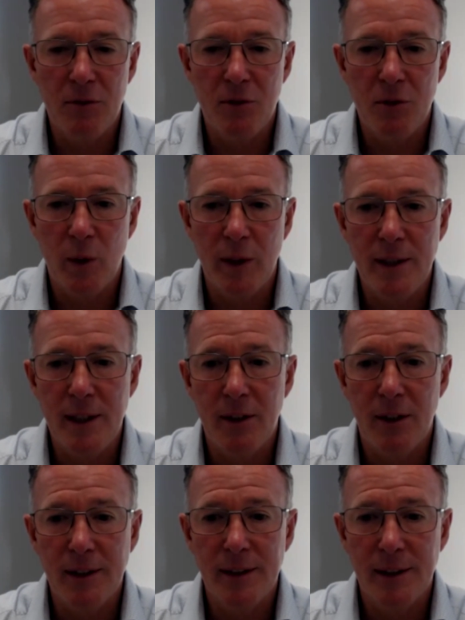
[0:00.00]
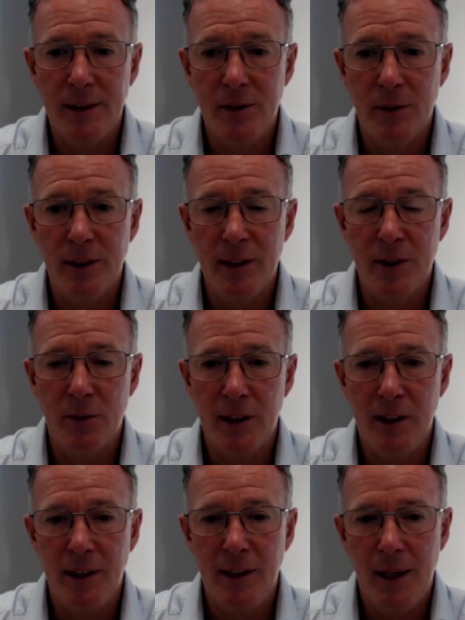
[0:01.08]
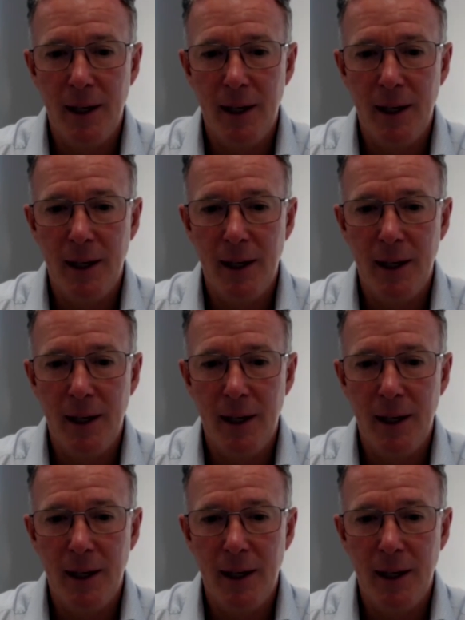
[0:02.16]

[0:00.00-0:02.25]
2019, 2020.